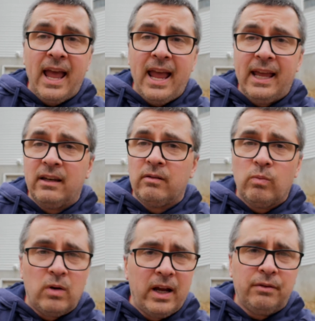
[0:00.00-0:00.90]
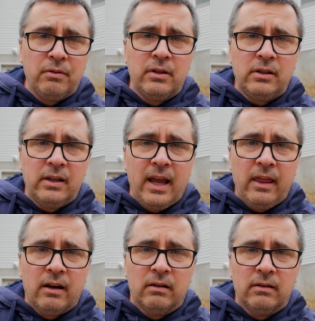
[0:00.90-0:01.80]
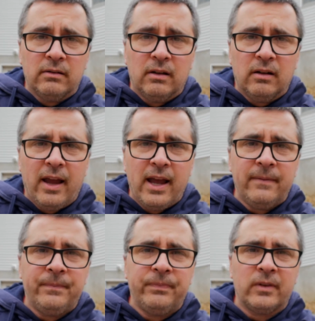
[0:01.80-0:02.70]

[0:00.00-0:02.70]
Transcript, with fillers: And we'll get through this together. Okay?